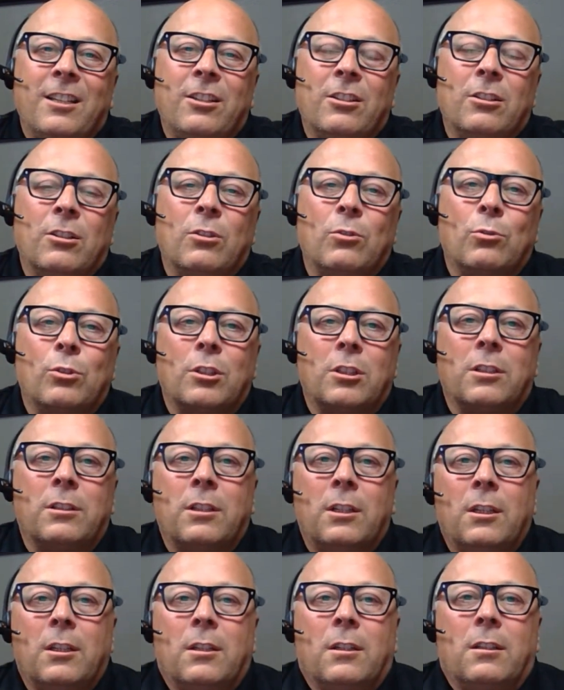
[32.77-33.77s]

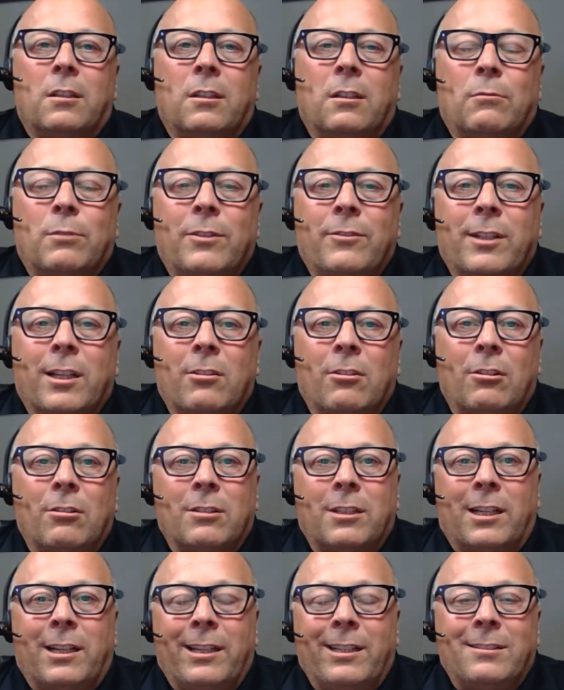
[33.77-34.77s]
We've got
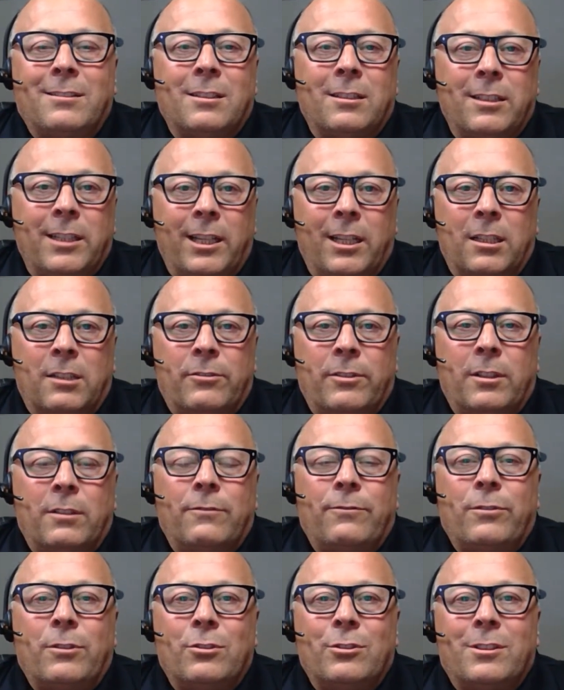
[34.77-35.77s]
all kinds of negative
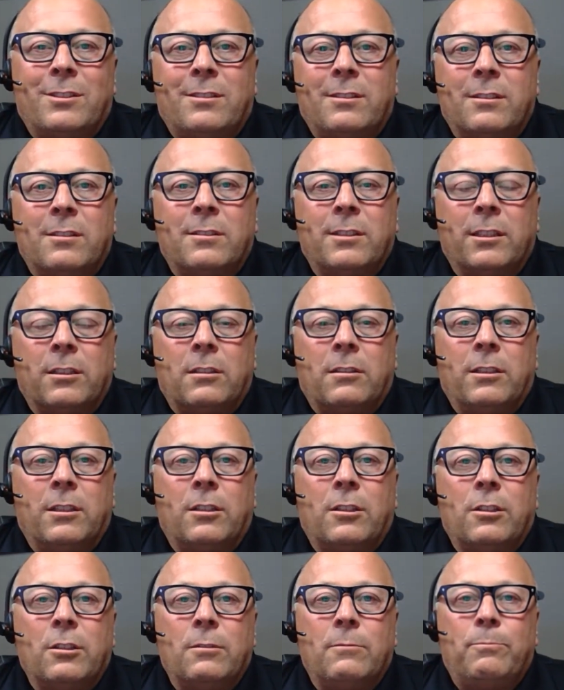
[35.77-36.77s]
influences that
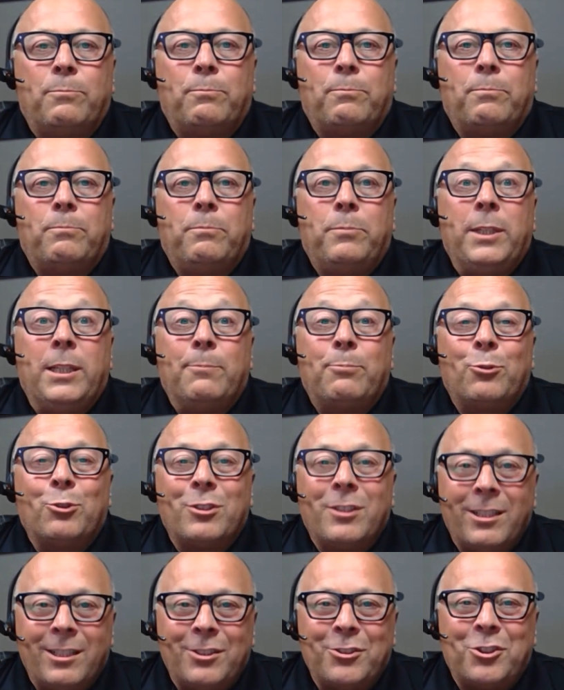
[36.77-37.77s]
could be
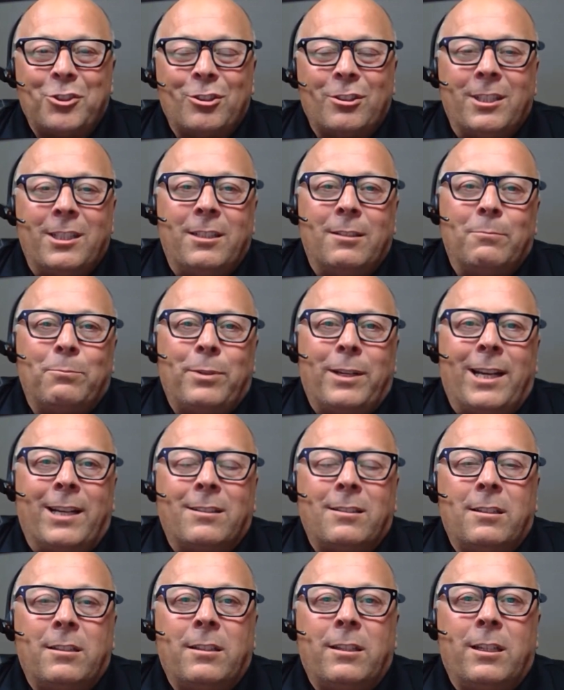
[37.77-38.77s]
potentially
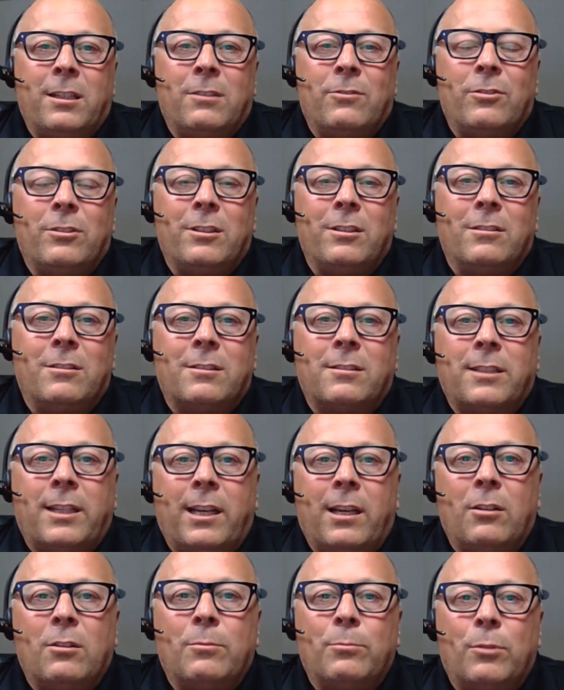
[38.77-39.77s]
impacting negatively this
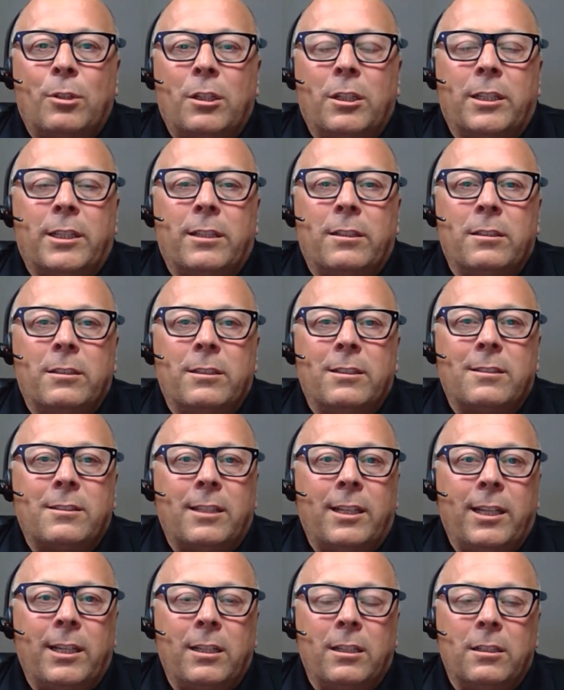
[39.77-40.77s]
cattle market, and
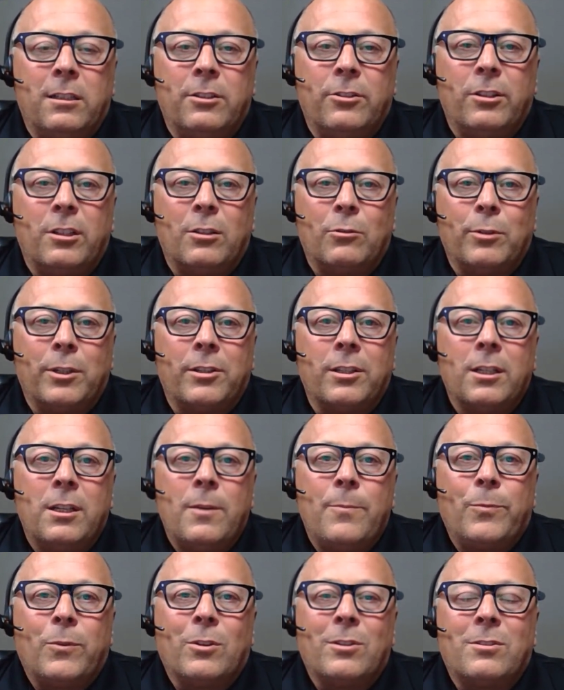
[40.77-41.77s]
it's hanging in there with
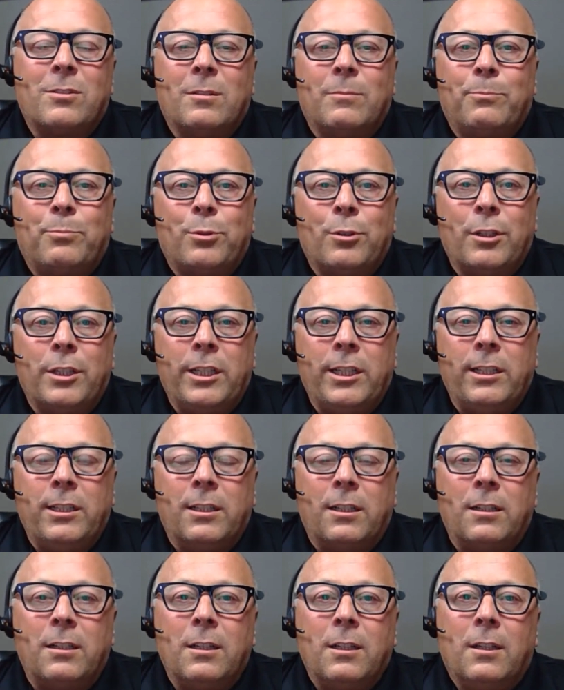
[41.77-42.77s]
some
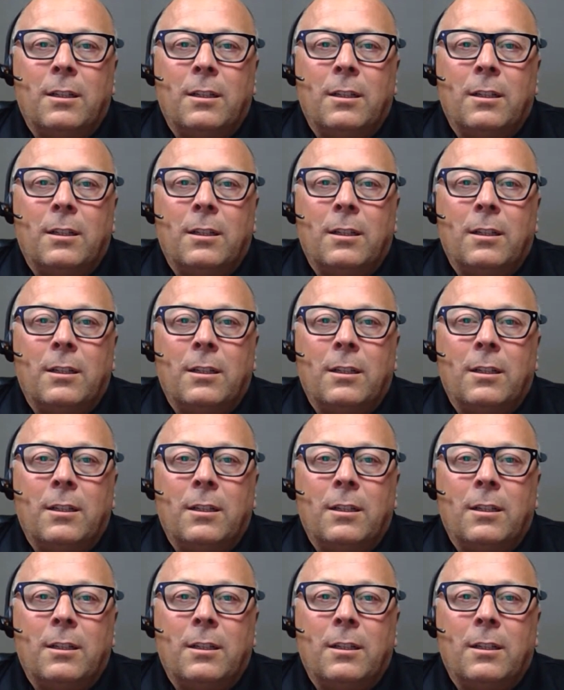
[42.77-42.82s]
pretty